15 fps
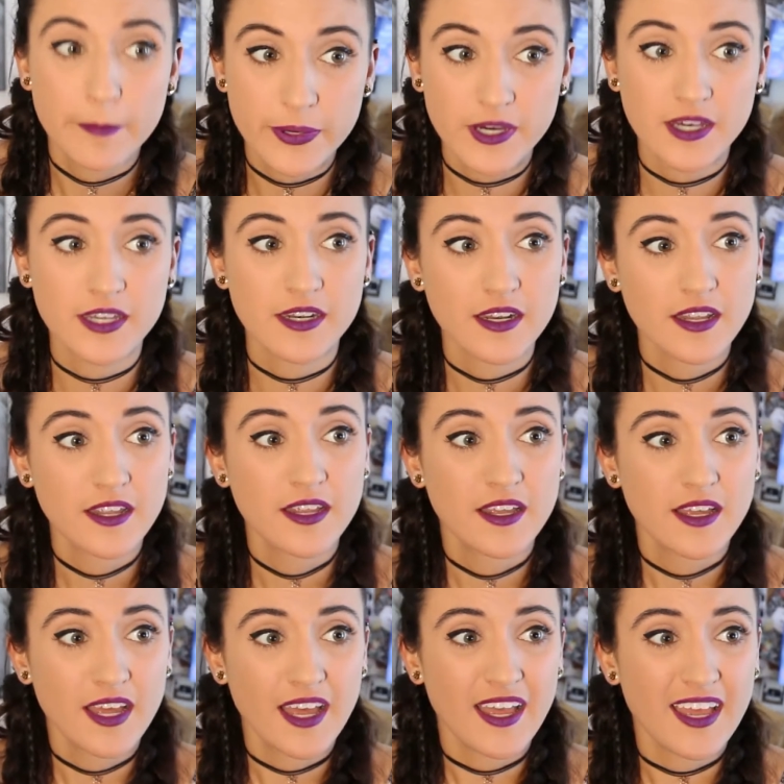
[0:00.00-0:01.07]
but
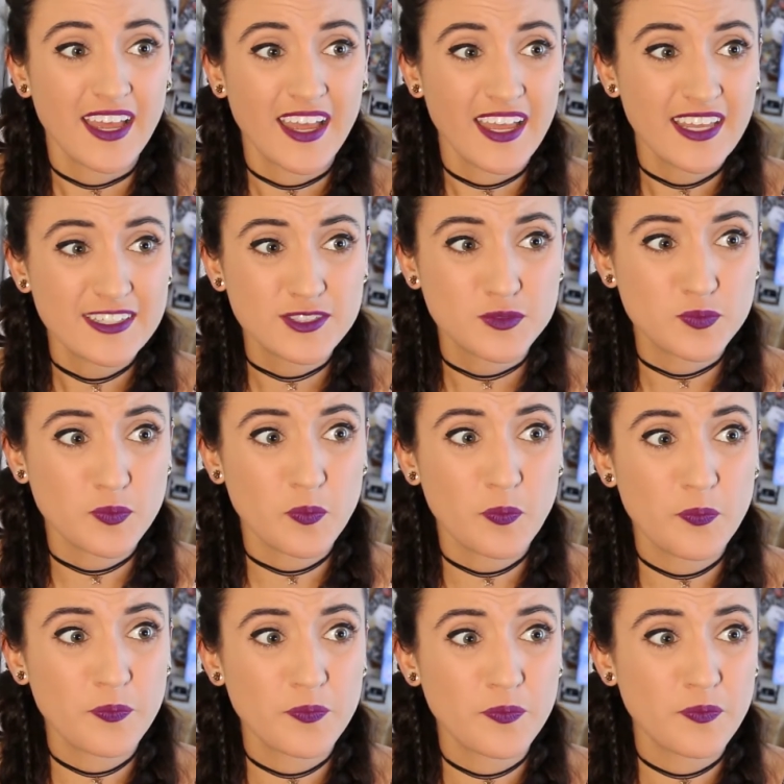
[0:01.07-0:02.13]
it's
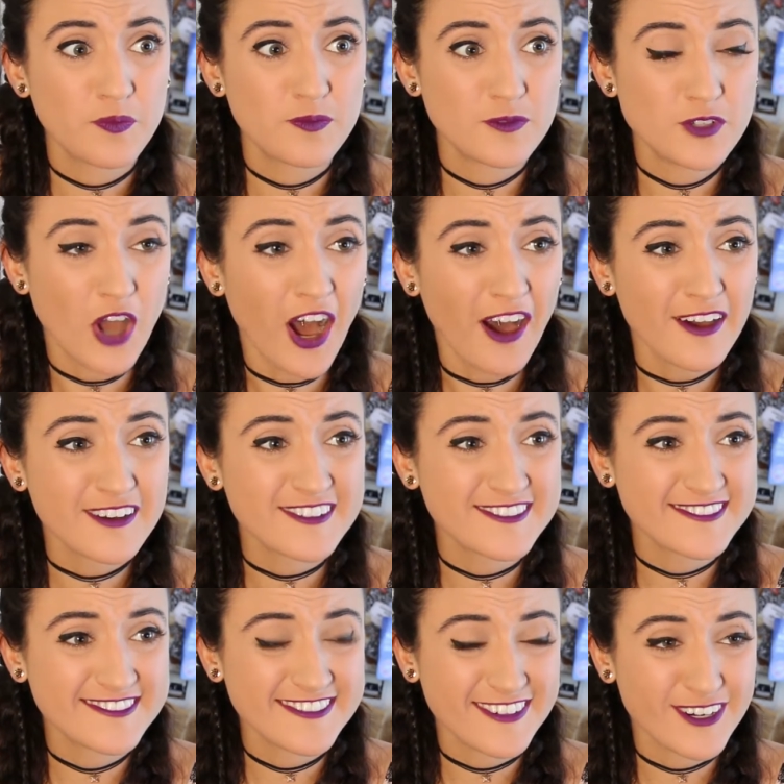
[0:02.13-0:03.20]

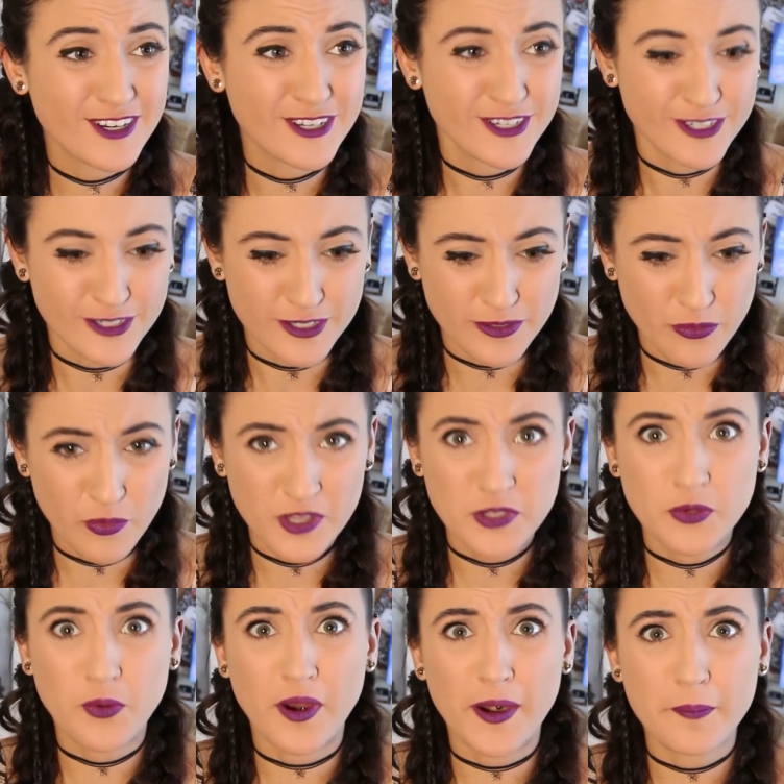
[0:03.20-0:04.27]
not good when
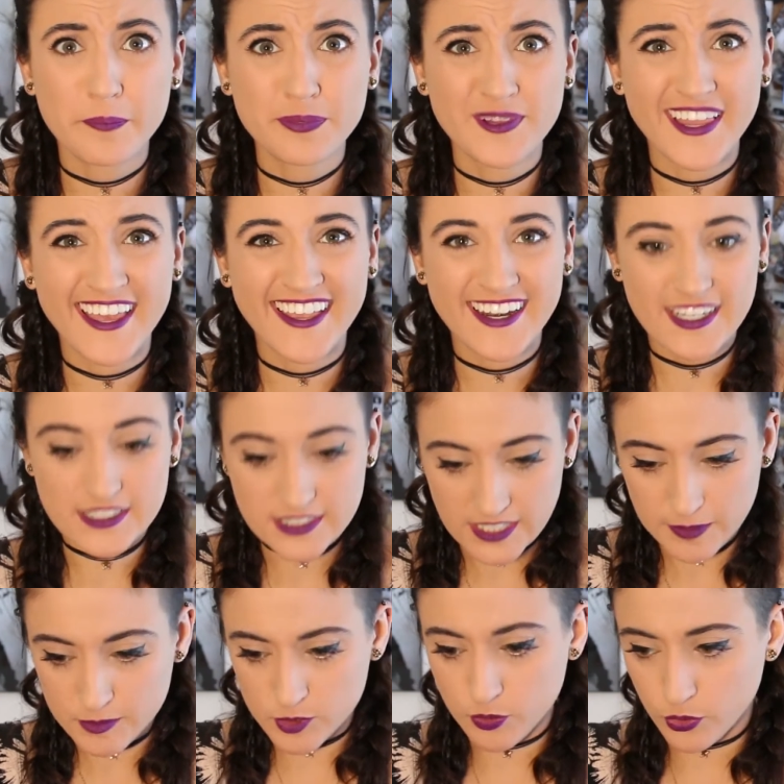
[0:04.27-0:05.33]
you are playing a
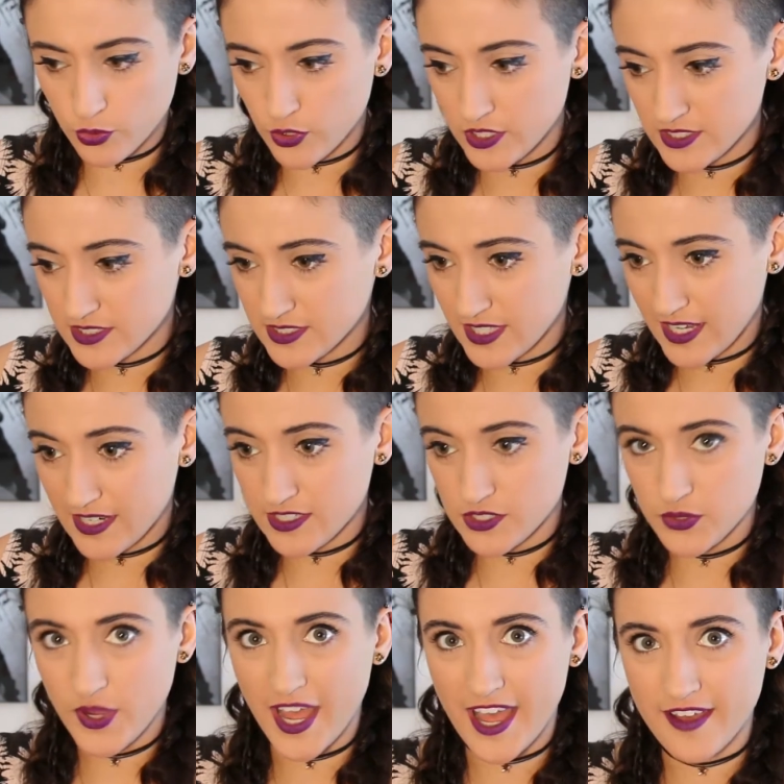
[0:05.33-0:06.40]
team sports and
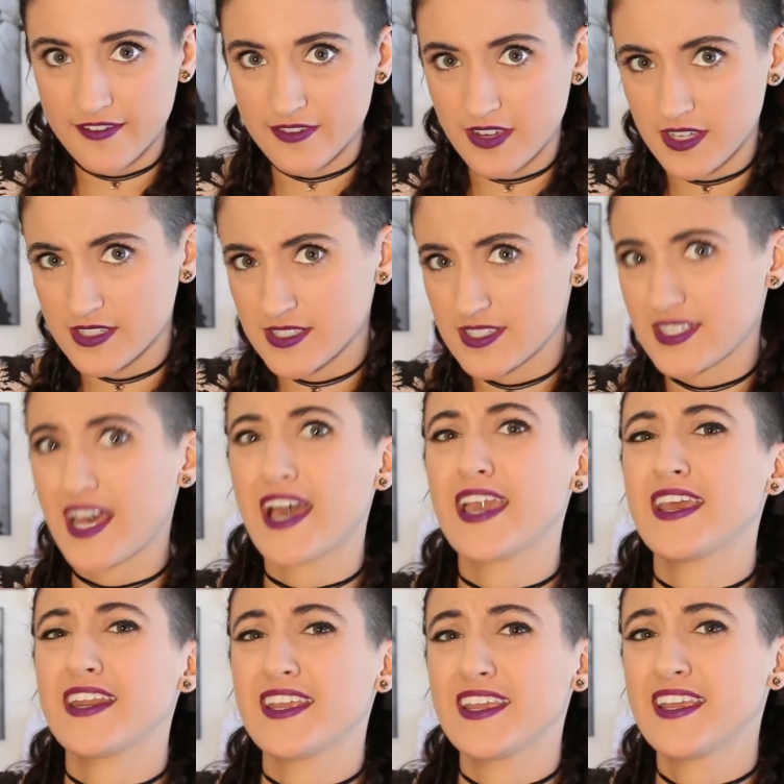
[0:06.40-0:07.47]
you have
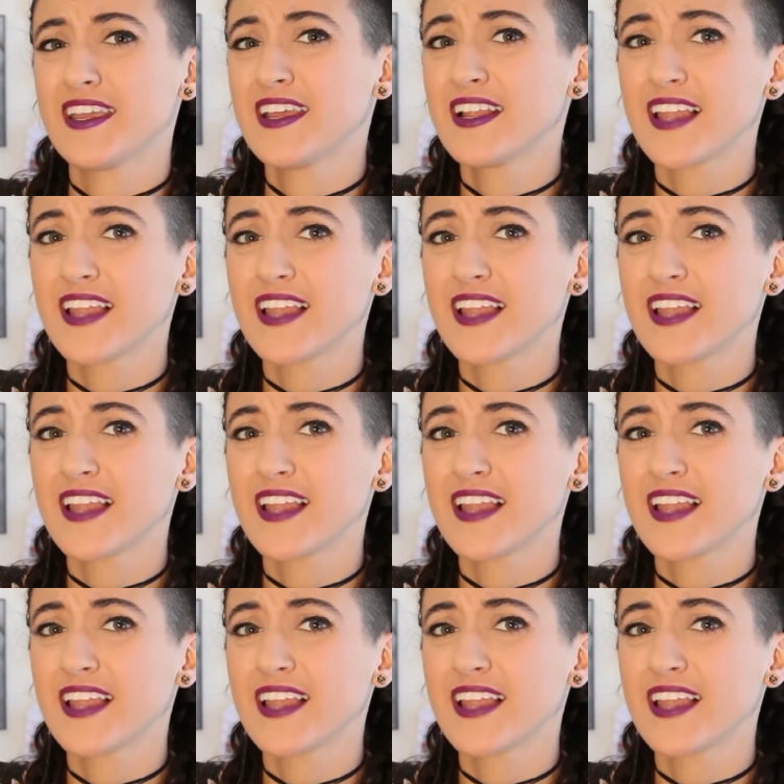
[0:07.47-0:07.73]
anxiety.